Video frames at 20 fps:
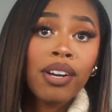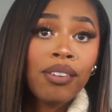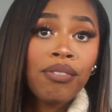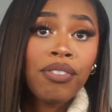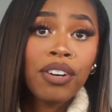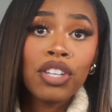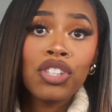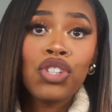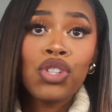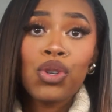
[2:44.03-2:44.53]

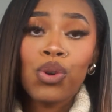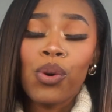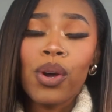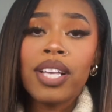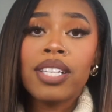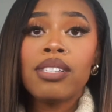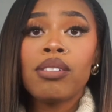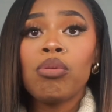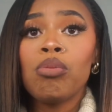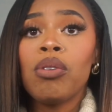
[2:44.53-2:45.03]
first
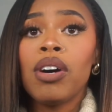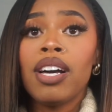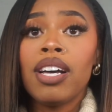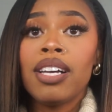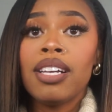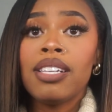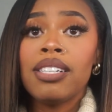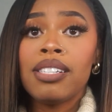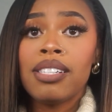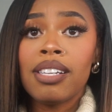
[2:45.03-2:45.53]
choice
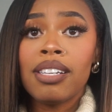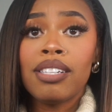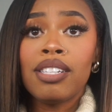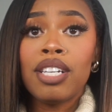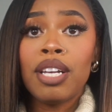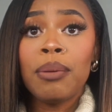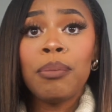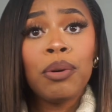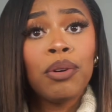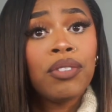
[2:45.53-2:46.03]
was
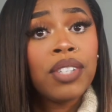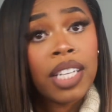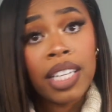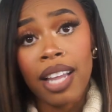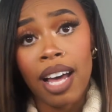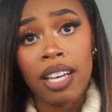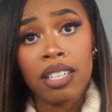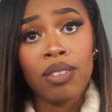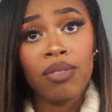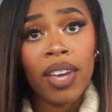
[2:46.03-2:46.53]
to move to
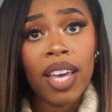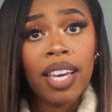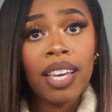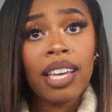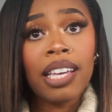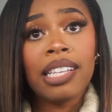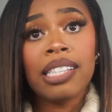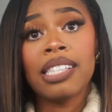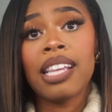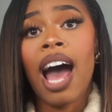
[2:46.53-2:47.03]
Las
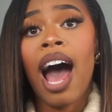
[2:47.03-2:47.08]
Vegas.